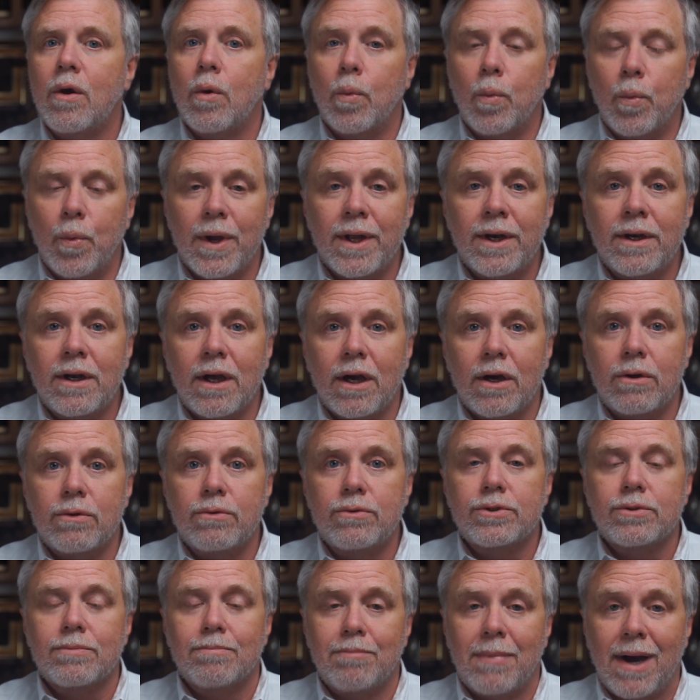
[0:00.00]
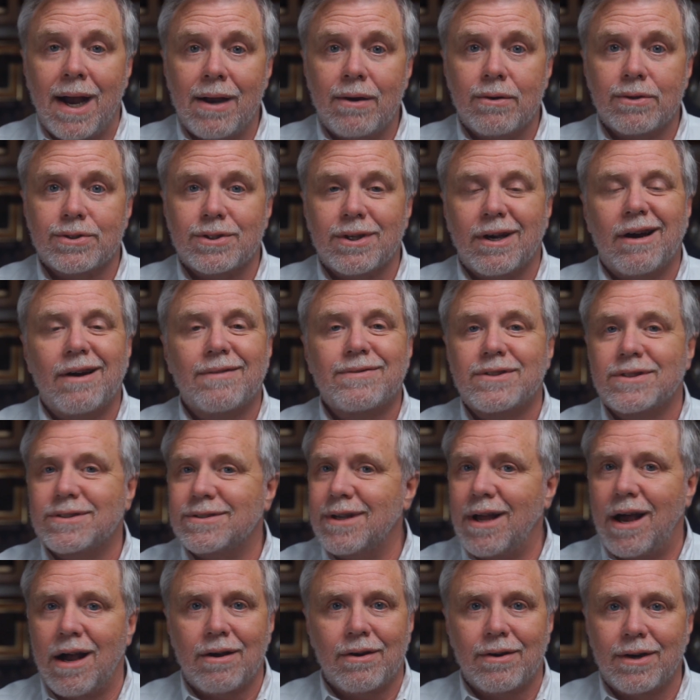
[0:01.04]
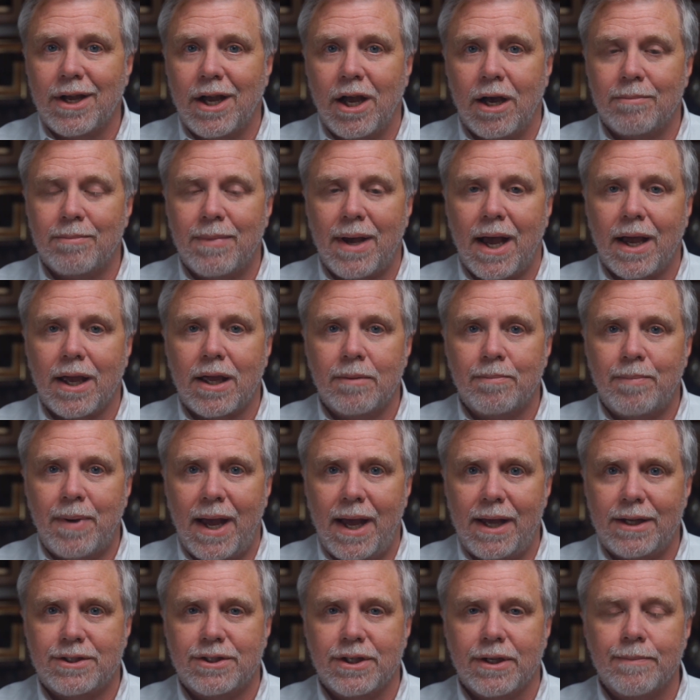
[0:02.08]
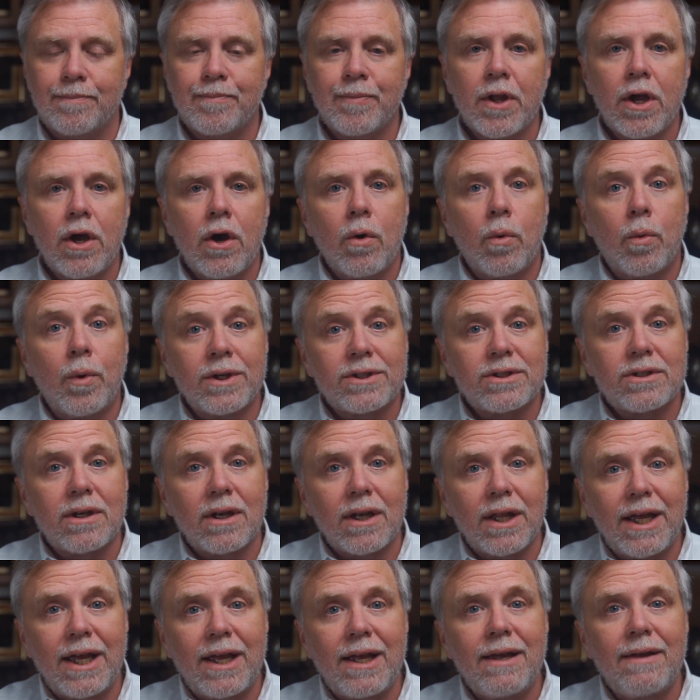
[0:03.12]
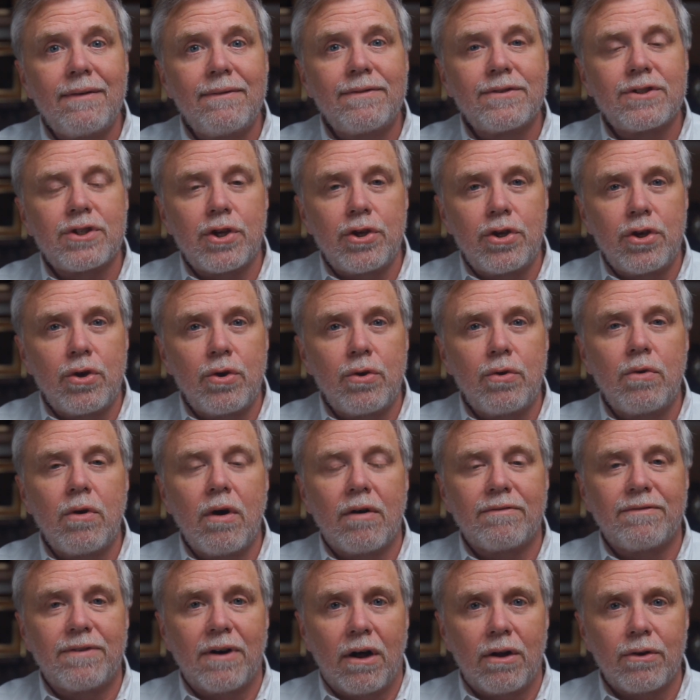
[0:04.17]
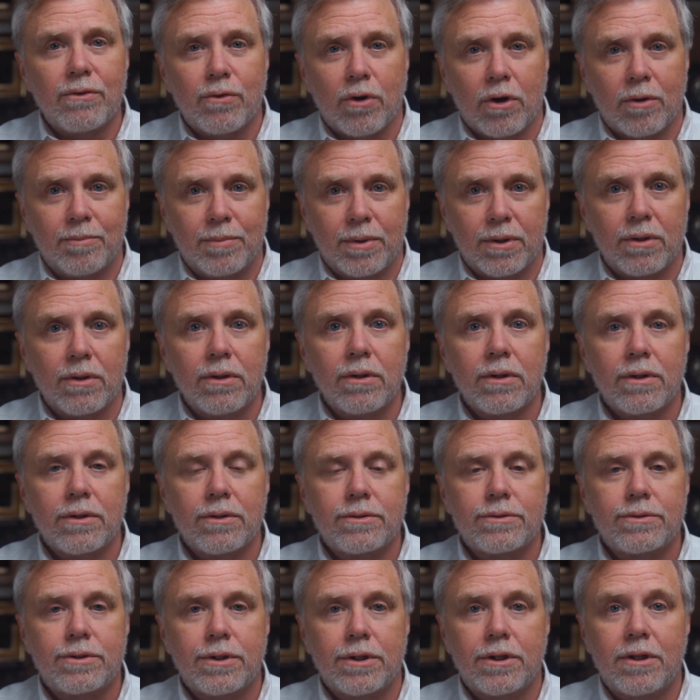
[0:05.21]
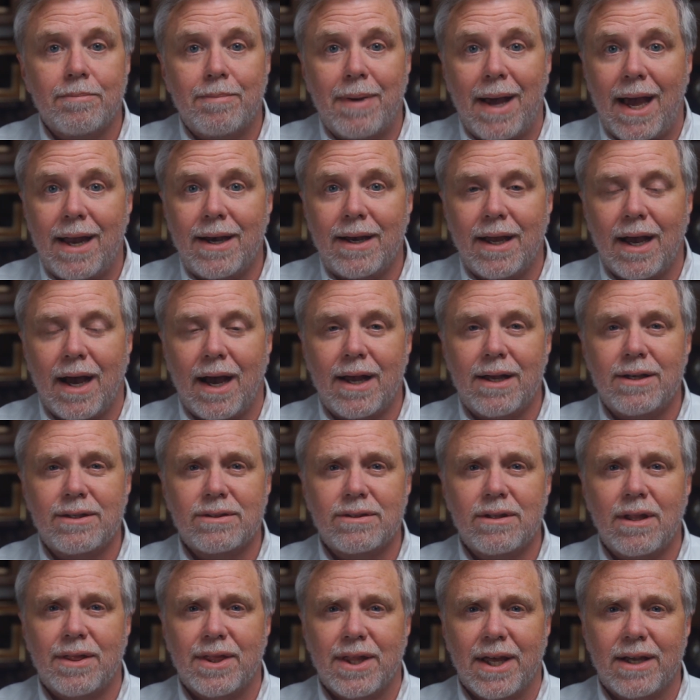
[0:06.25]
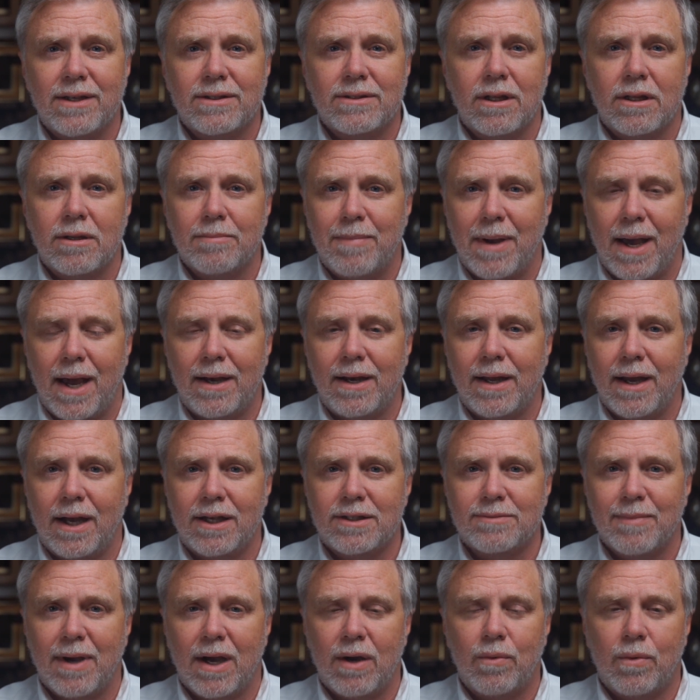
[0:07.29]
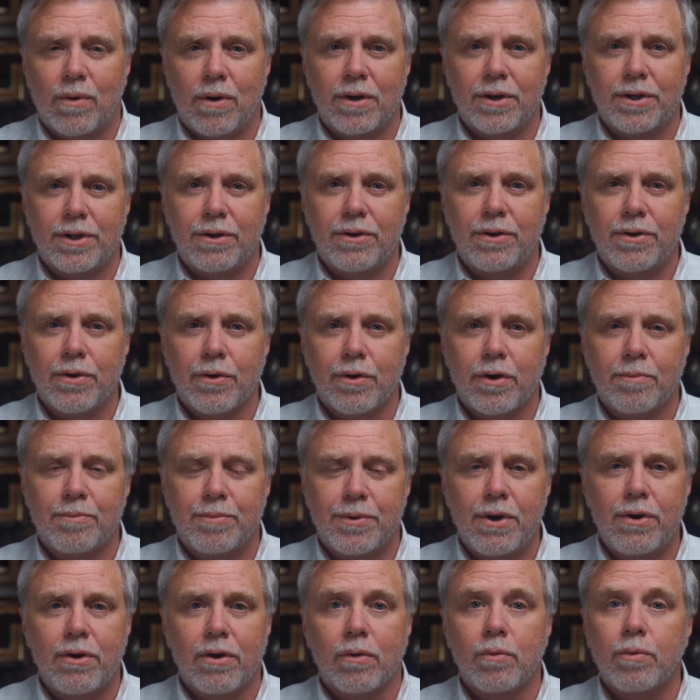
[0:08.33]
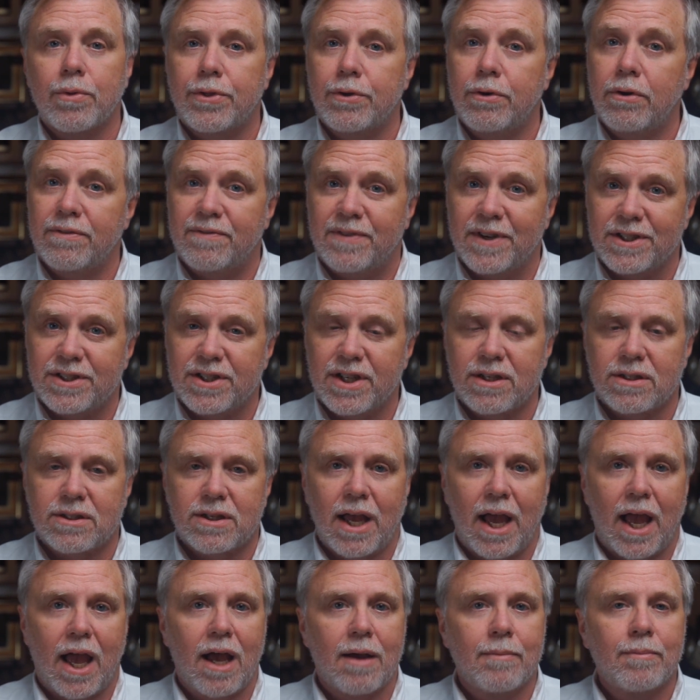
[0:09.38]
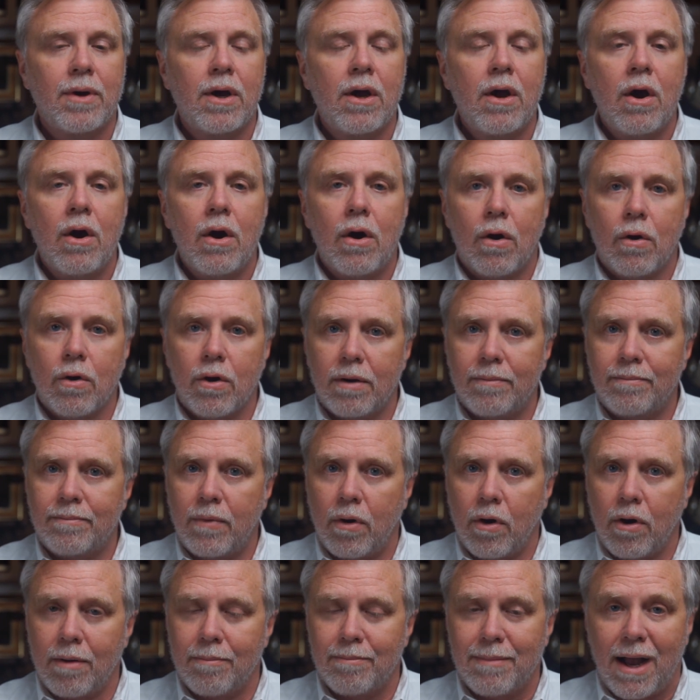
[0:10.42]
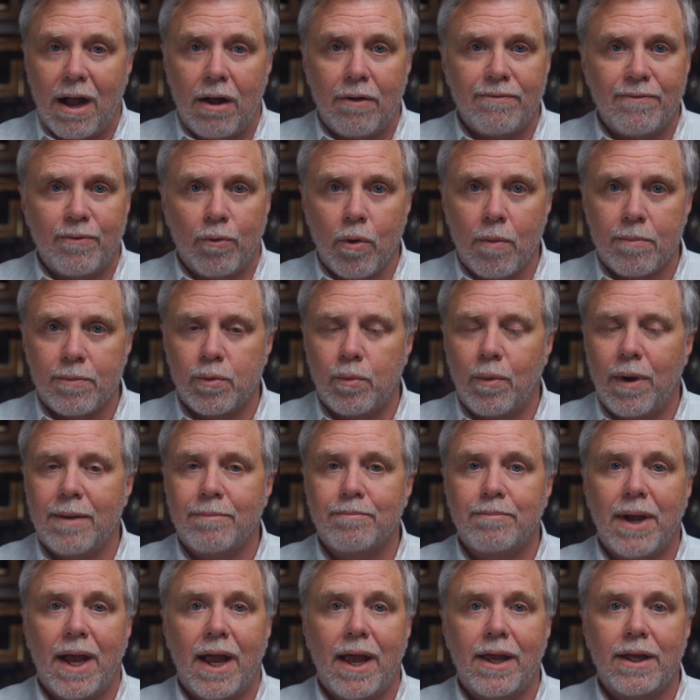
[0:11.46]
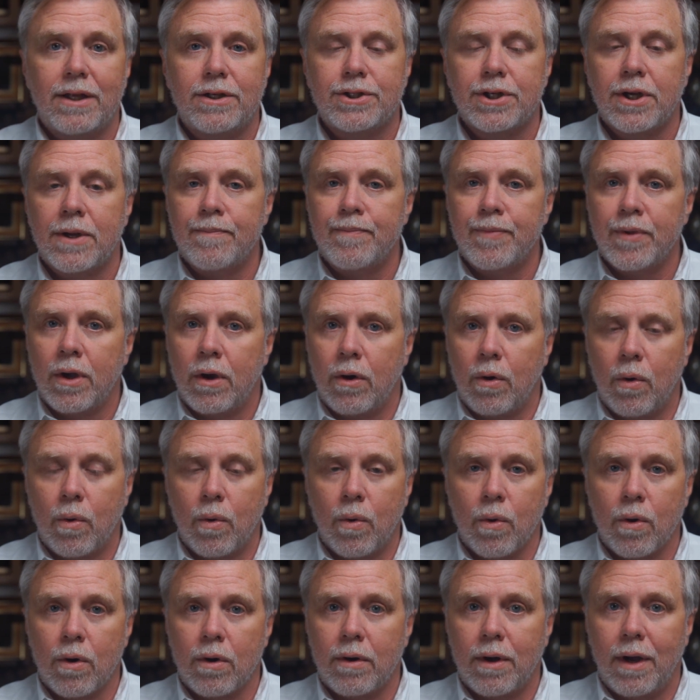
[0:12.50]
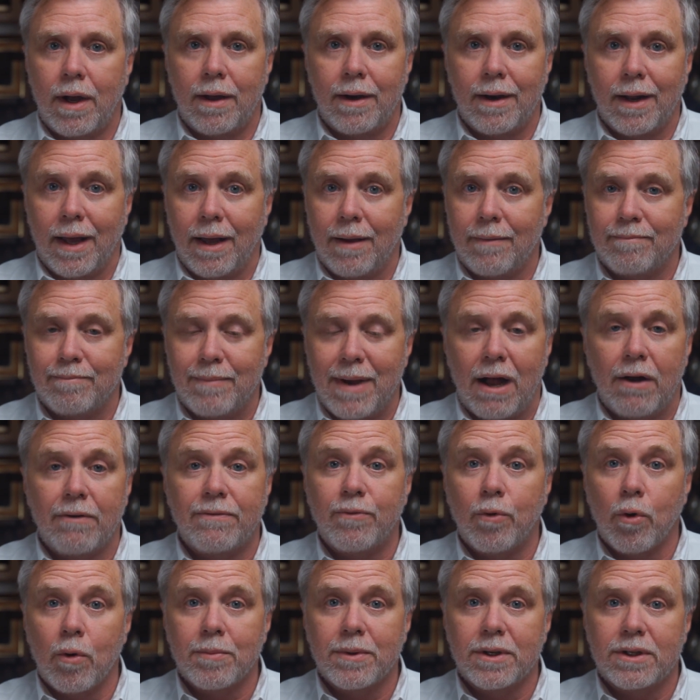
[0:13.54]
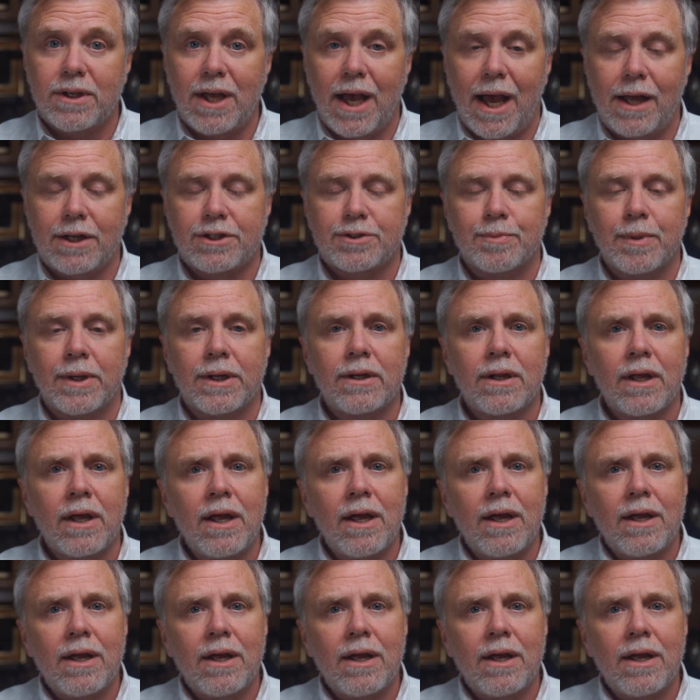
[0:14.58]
Windows, Microsoft is not going to come back and patch it, which leaves you vulnerable to the bad guys and the things that the bad guys might want to do to your computer through a phishing scam or a malformed web page or a malformed attachment